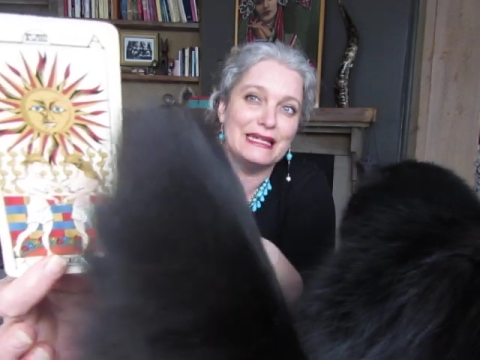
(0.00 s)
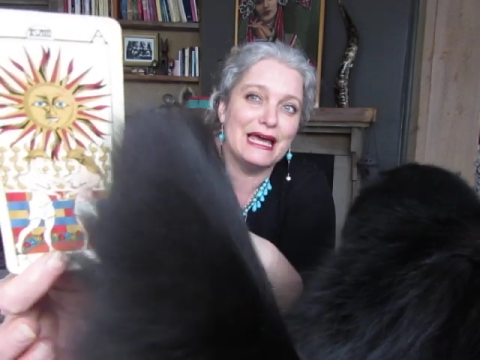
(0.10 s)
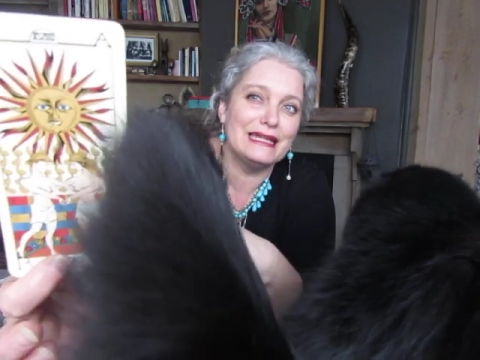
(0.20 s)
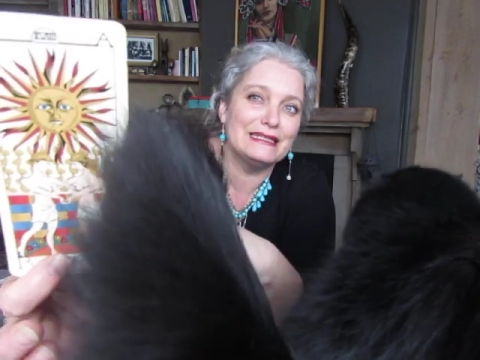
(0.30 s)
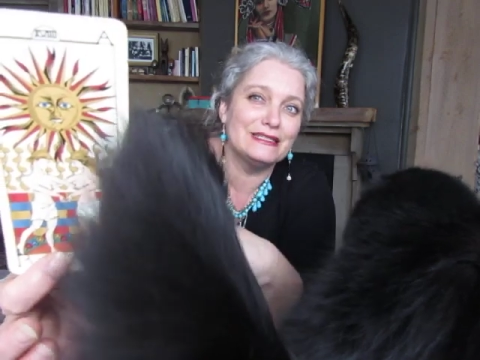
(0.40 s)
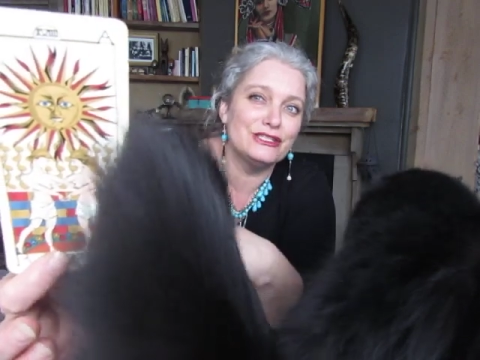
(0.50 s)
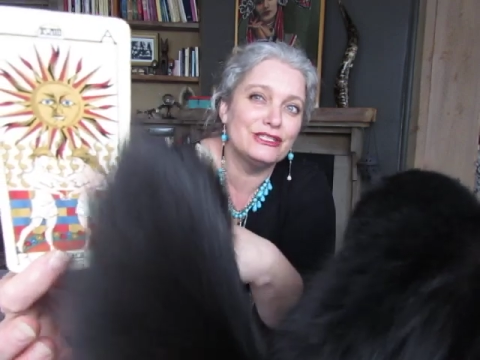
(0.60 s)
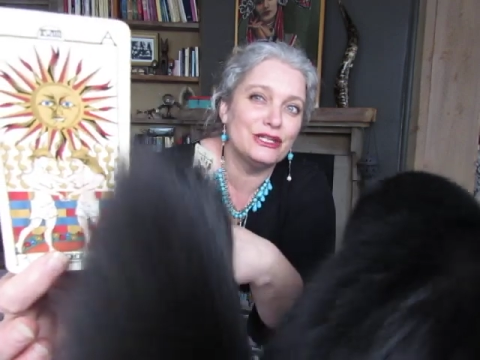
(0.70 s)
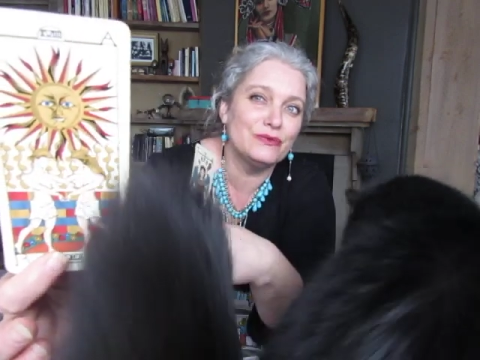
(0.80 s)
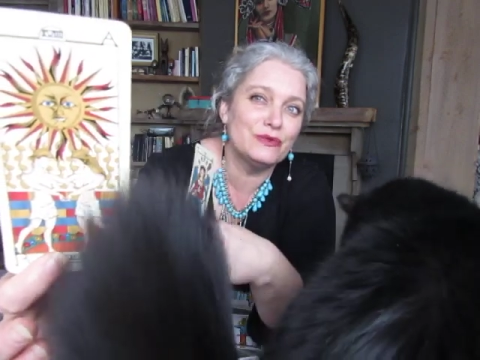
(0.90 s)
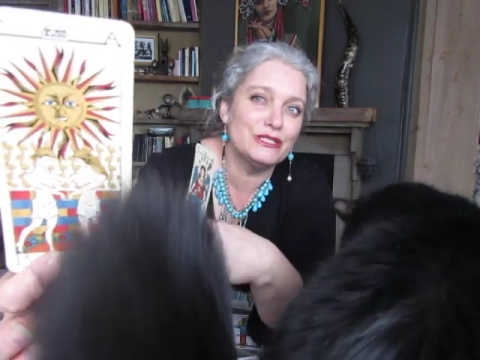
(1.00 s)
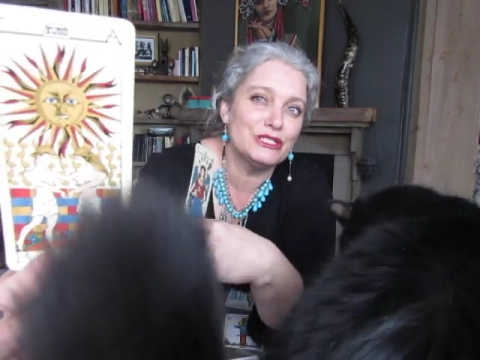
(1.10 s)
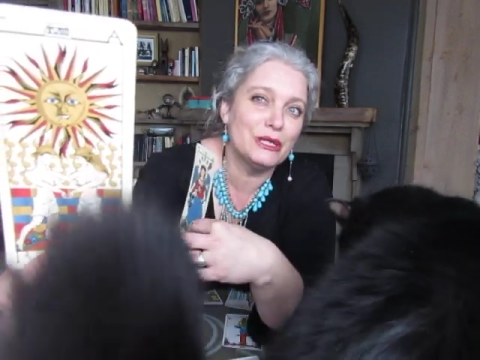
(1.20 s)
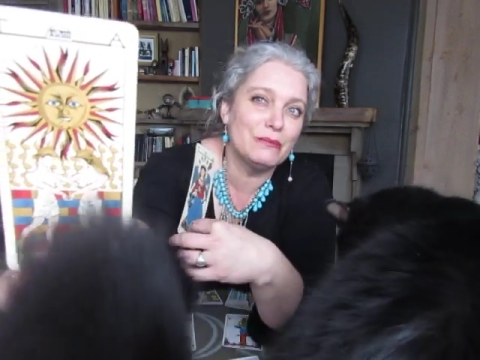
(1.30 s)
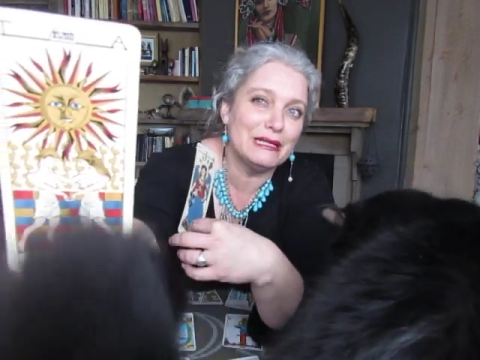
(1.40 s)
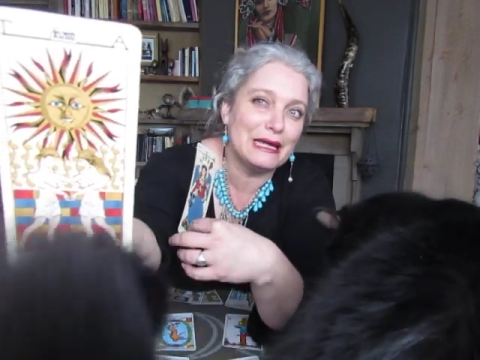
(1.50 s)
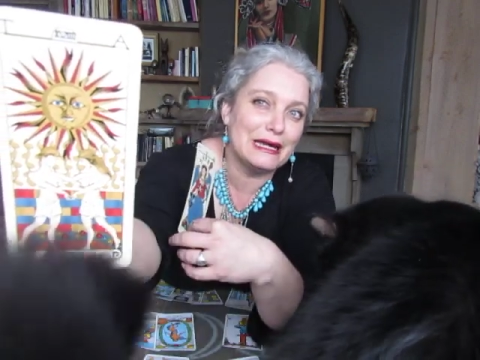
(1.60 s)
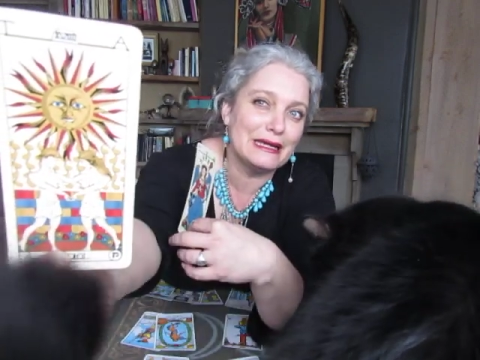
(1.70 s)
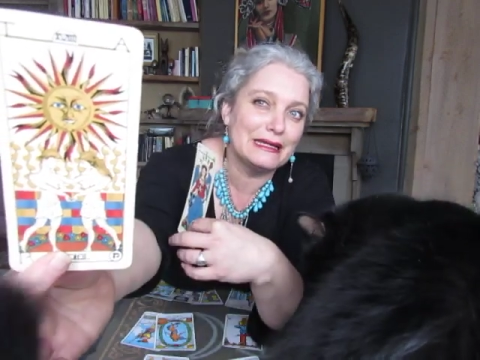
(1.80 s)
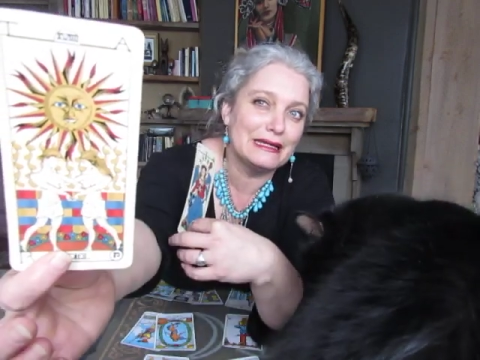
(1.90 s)
that the Sun was
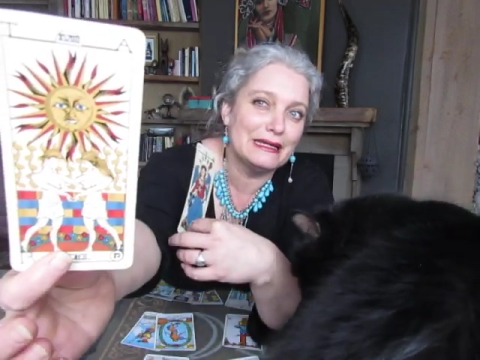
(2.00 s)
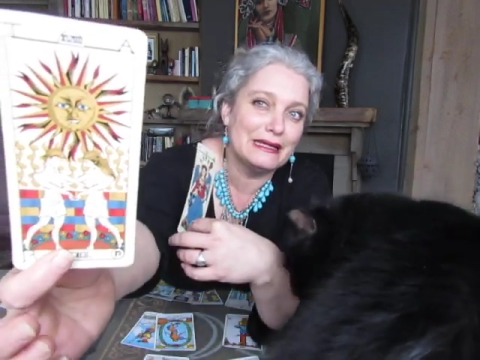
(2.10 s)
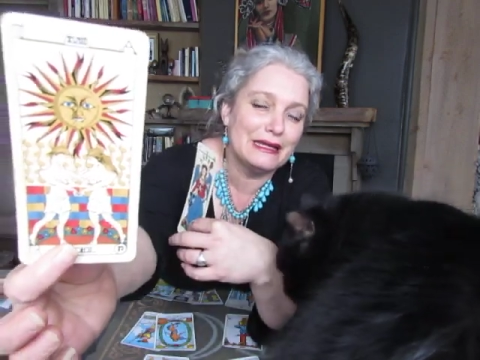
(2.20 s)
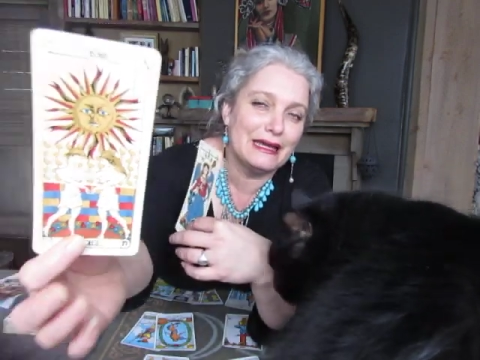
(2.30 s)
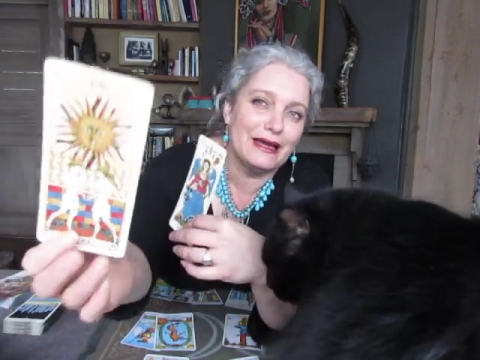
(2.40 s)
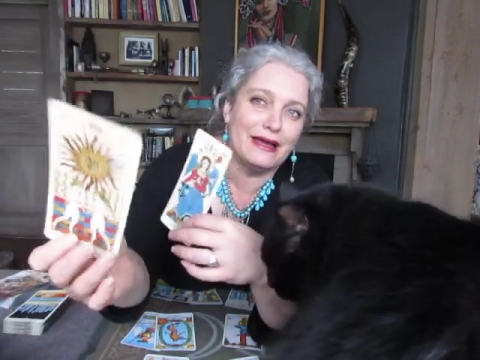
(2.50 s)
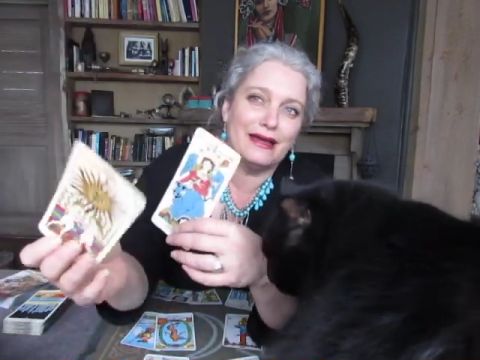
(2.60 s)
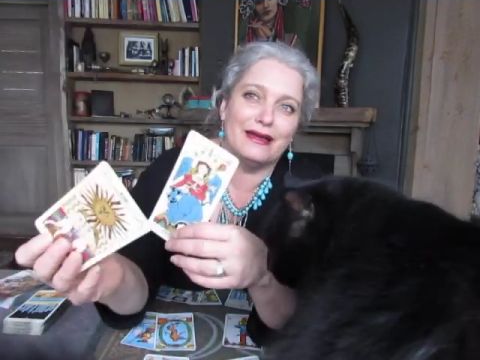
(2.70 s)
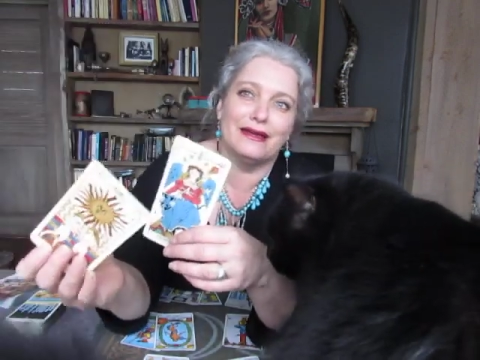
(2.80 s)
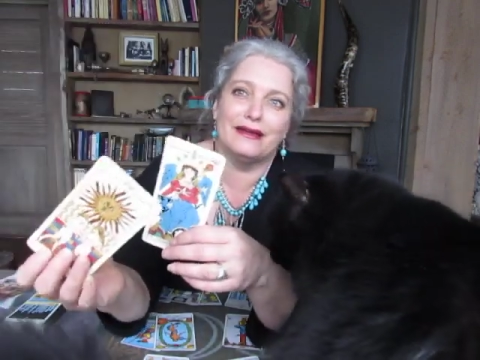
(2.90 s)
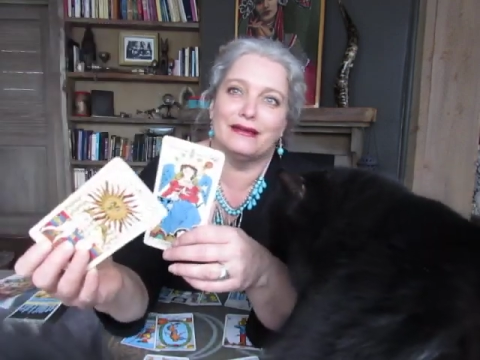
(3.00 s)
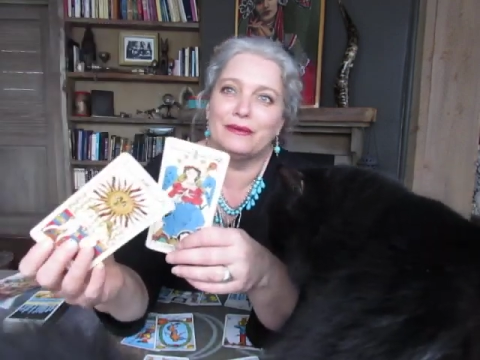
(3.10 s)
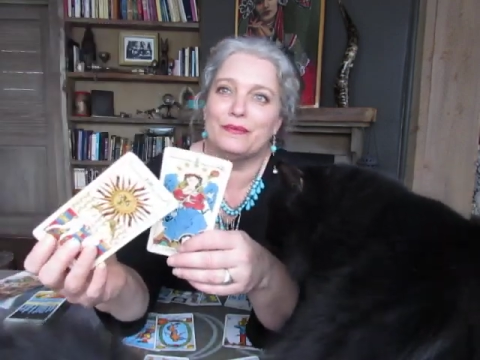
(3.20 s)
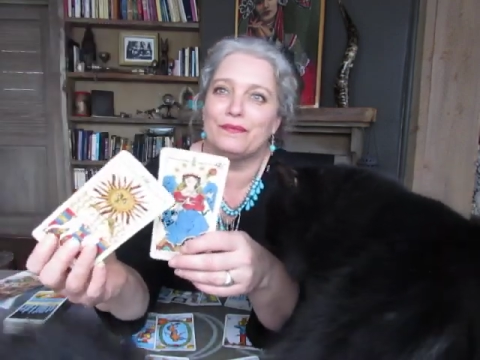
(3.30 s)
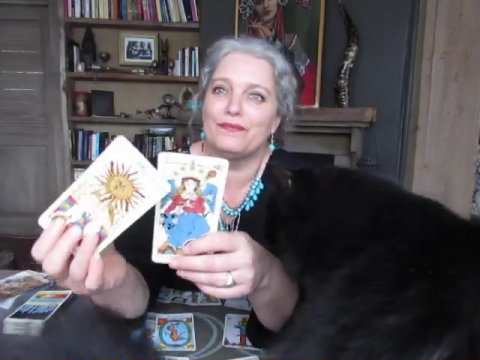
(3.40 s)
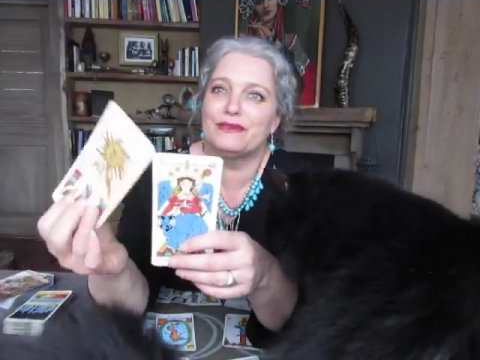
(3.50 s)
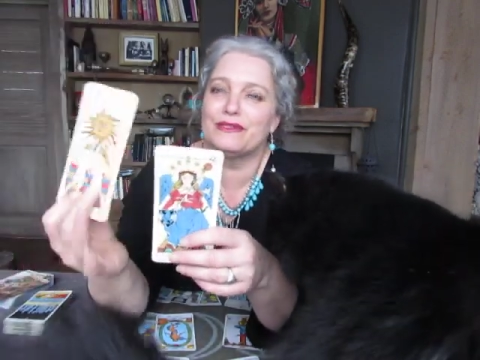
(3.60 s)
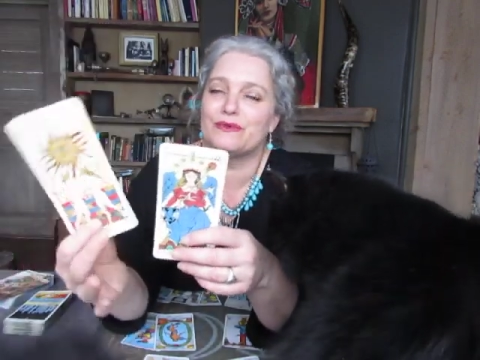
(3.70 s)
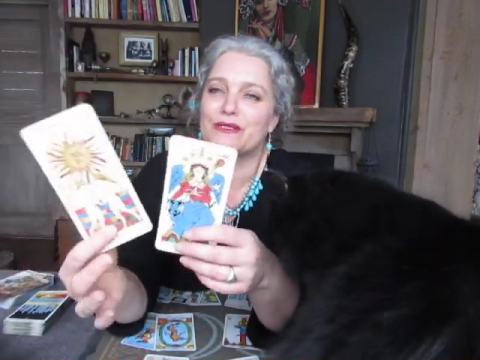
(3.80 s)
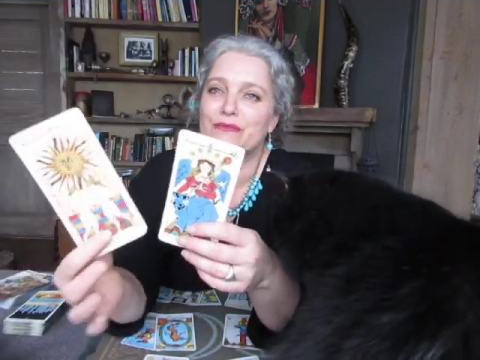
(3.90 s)
Gemini uh,
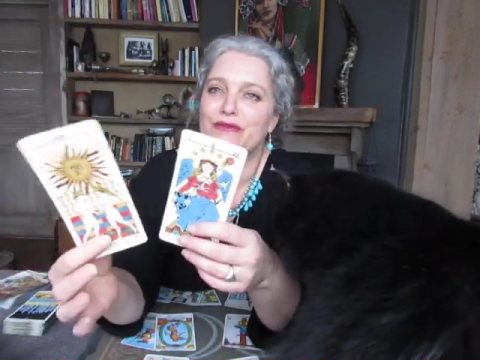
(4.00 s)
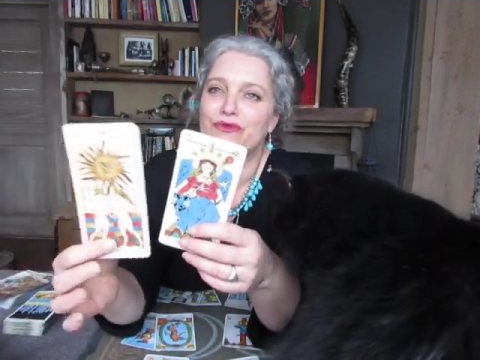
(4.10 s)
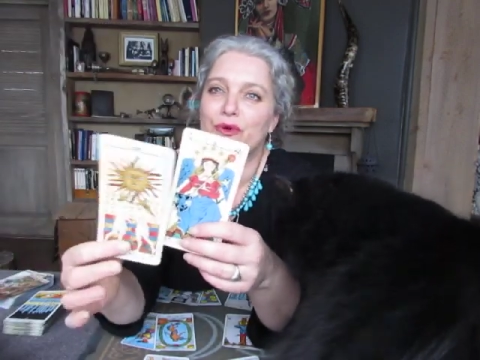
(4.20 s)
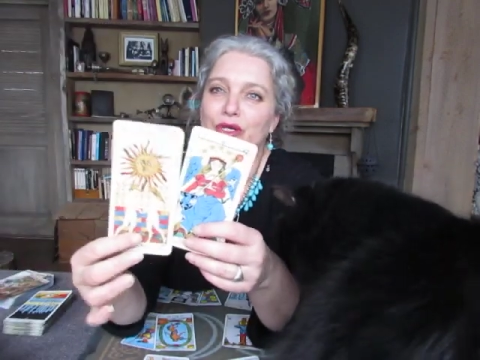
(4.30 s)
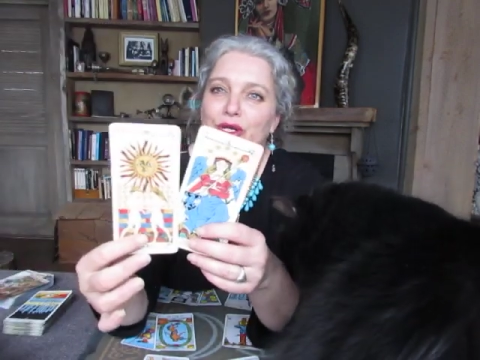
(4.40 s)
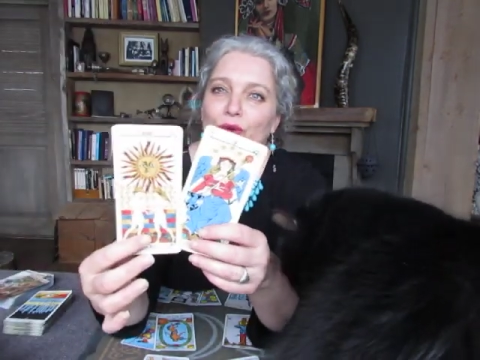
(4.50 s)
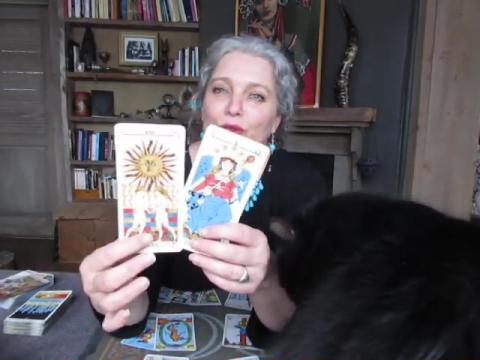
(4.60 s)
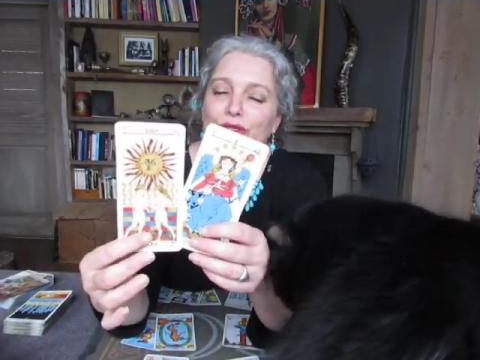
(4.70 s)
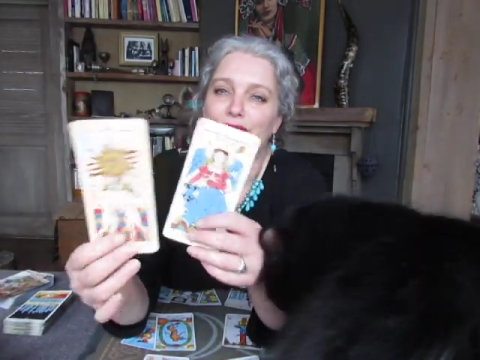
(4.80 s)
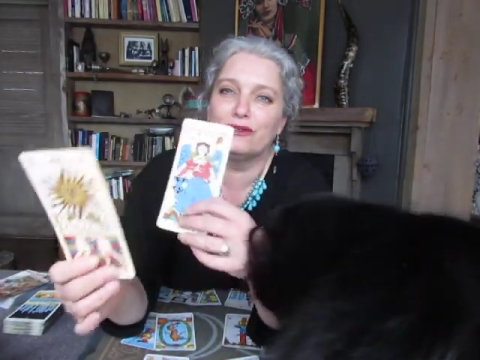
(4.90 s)
this was before the golden